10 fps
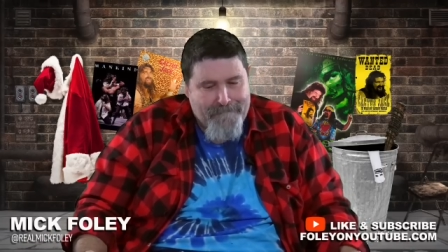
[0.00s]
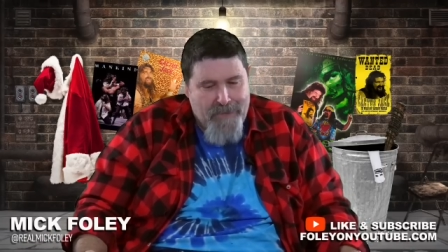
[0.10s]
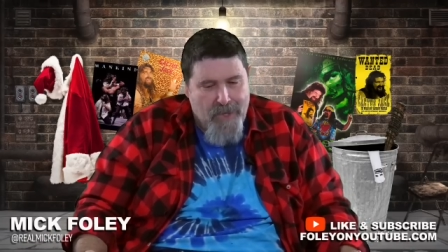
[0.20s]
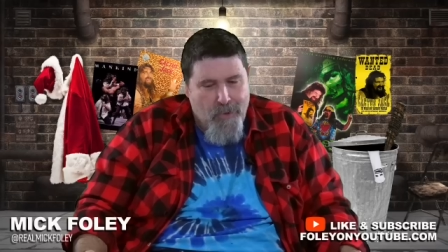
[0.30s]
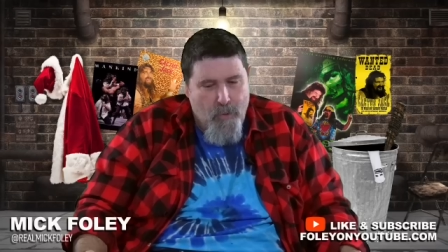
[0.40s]

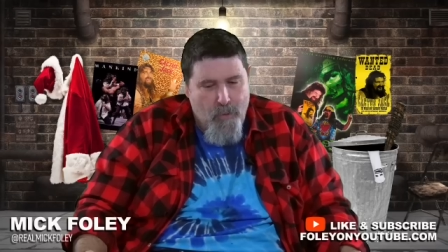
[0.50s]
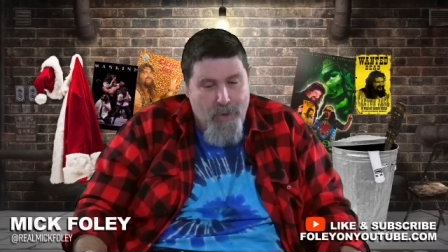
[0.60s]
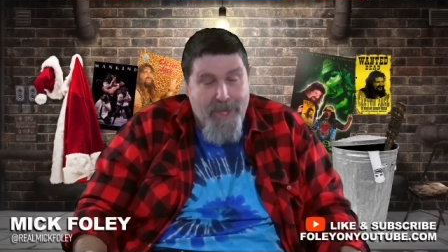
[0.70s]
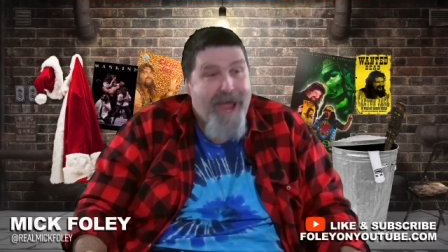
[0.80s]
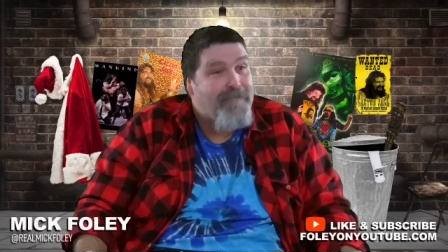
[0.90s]

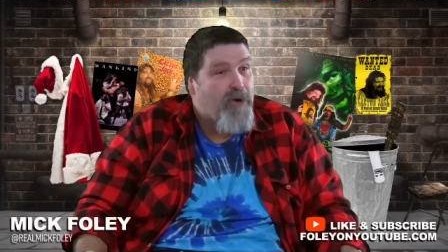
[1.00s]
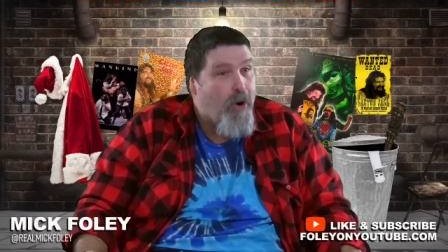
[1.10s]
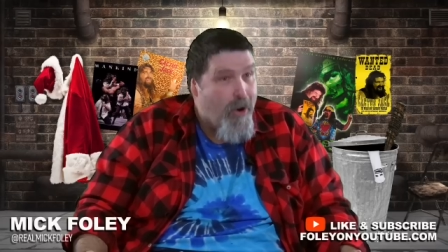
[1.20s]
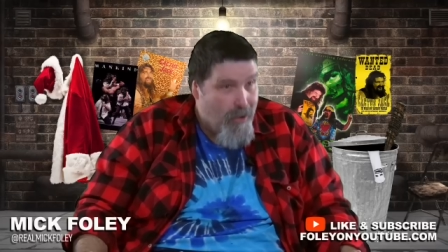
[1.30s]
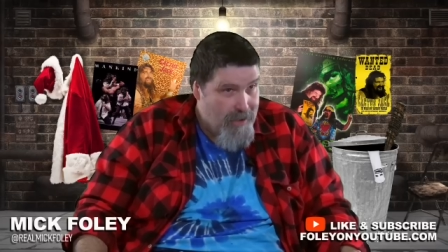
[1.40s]
will have her
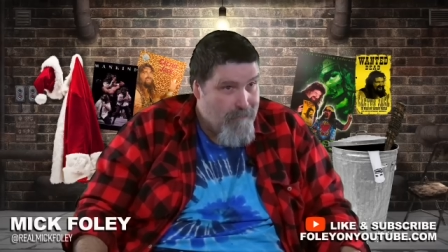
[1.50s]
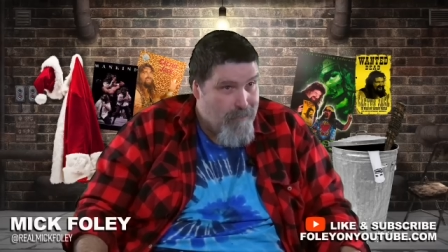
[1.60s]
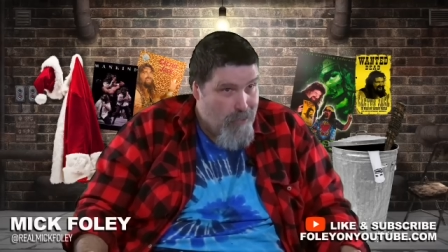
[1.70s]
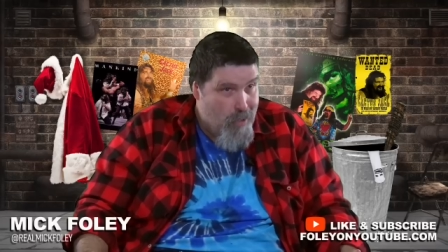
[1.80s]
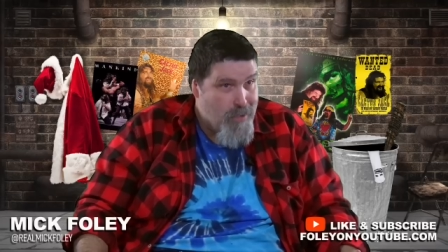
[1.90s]
heart
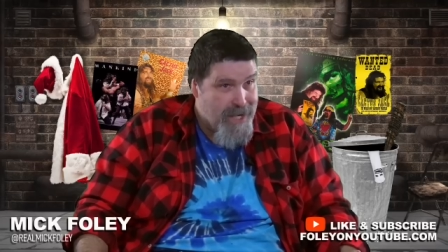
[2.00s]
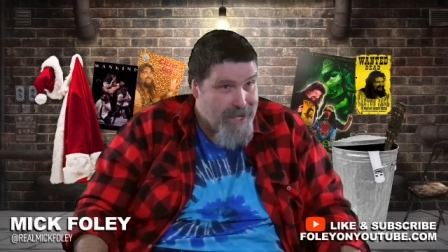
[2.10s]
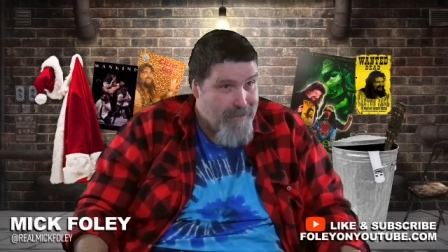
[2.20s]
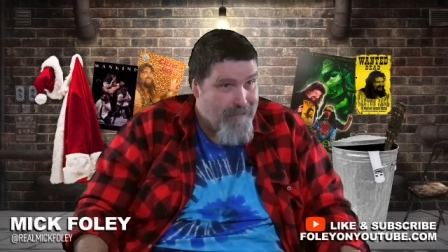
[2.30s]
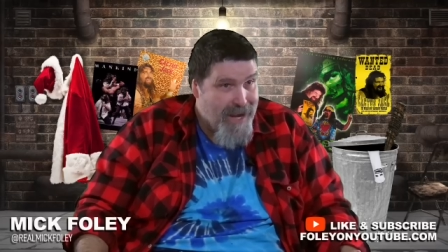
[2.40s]

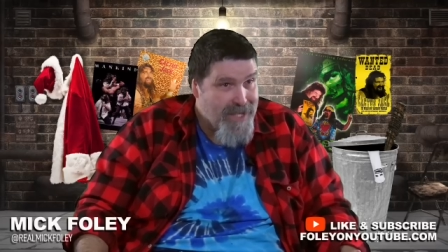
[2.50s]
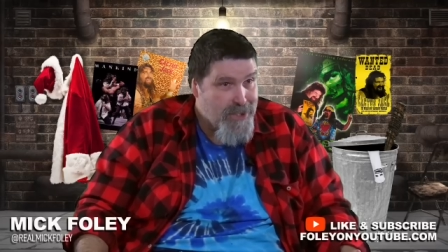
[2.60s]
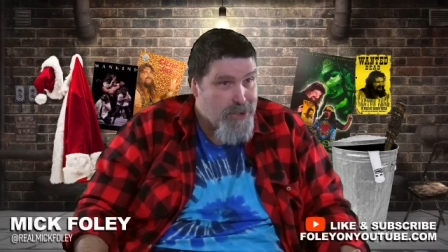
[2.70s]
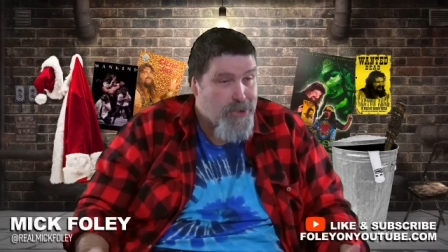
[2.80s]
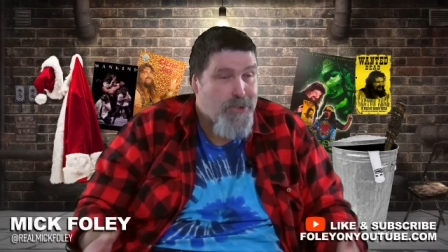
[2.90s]
broken by the
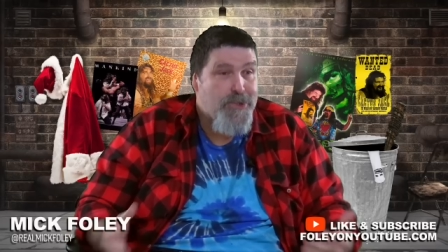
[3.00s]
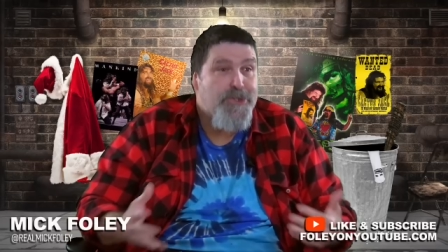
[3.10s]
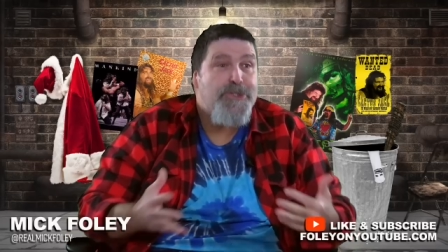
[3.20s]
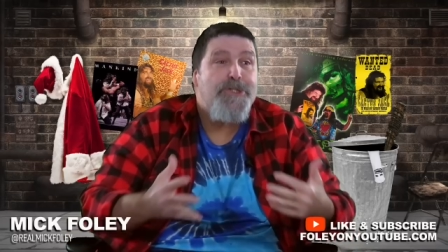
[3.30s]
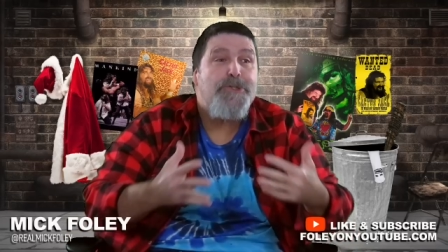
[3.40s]
student
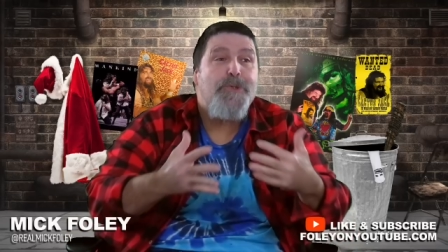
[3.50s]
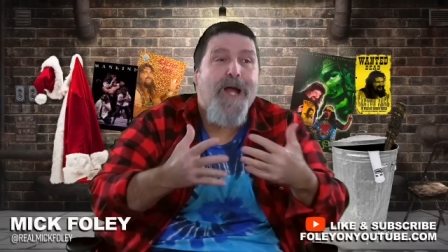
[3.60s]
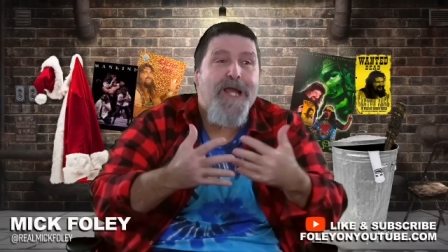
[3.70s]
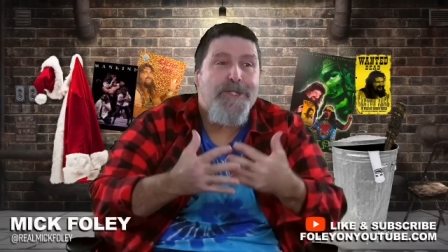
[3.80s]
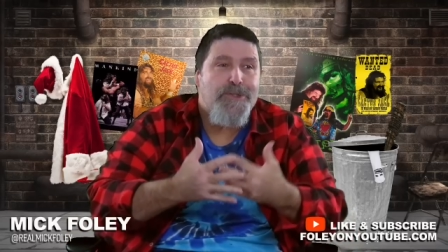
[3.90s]
she
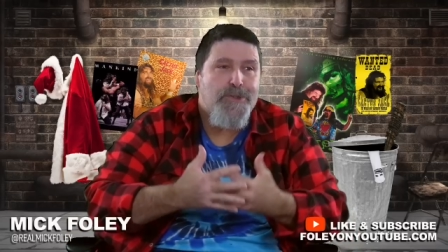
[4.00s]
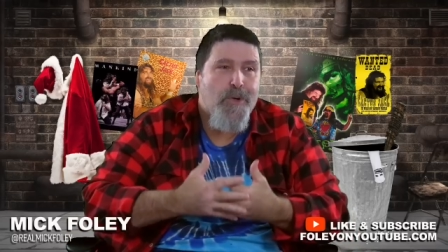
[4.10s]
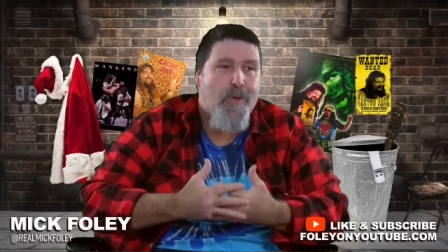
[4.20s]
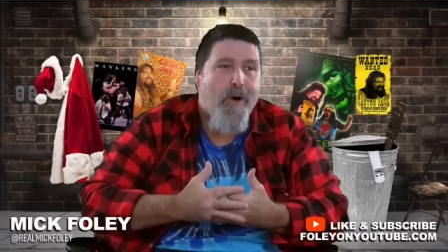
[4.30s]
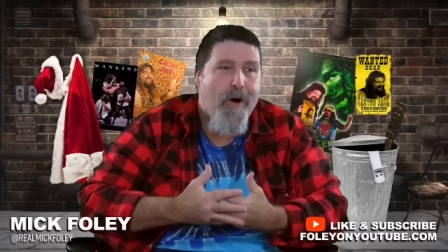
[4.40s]
tries
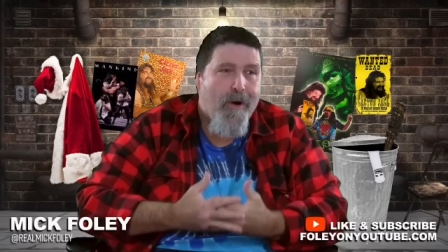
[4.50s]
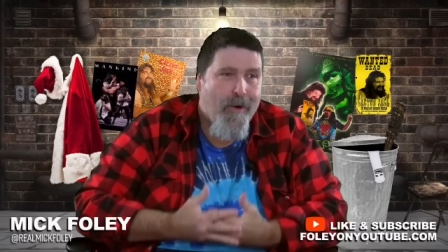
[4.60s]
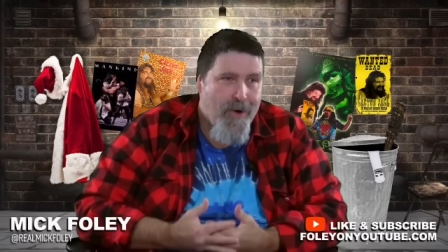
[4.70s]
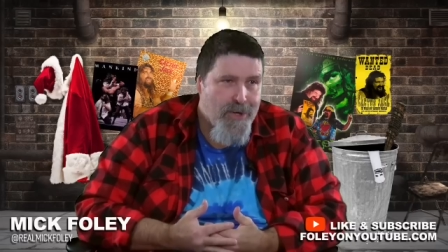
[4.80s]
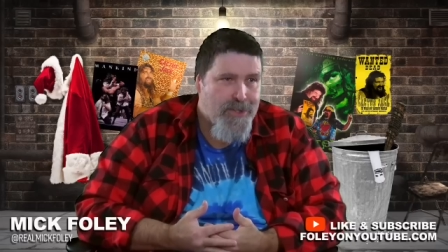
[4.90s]
so
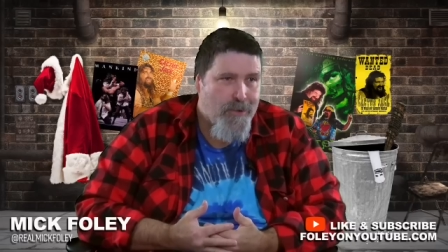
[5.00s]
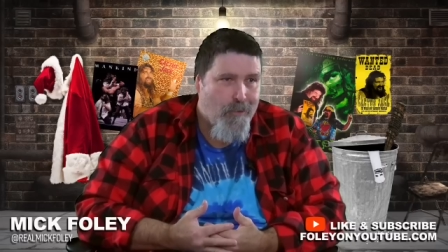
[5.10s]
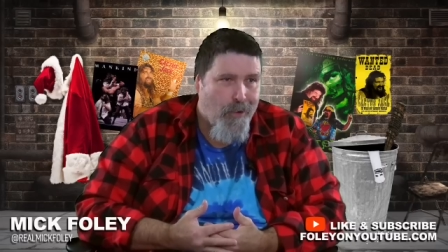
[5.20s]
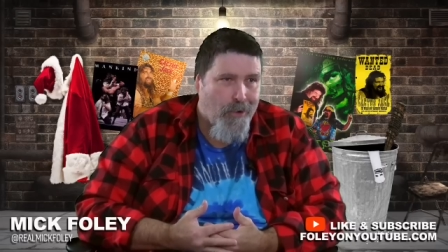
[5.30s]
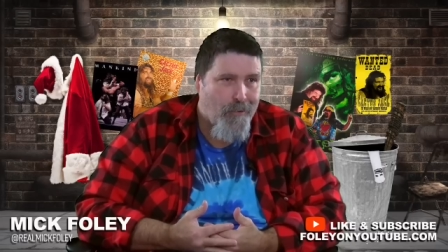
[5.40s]
hard to
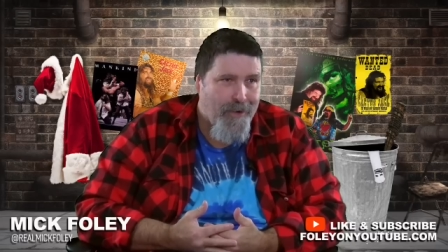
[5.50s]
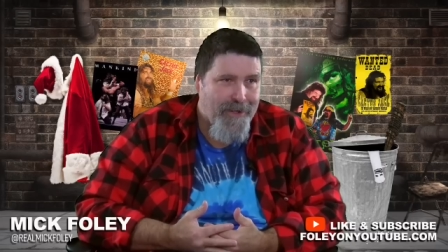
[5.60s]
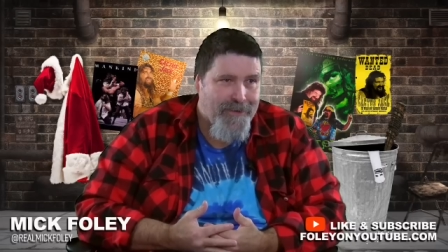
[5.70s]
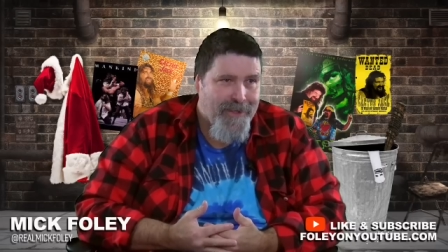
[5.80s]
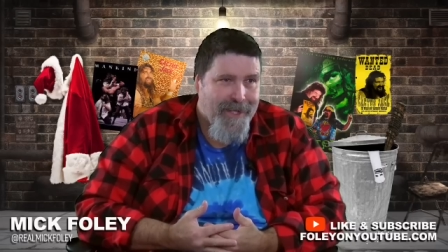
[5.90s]
work
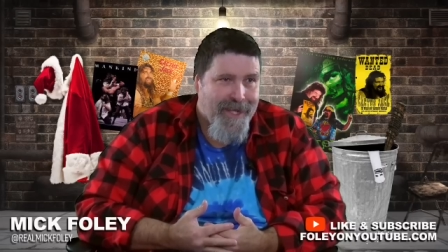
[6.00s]
with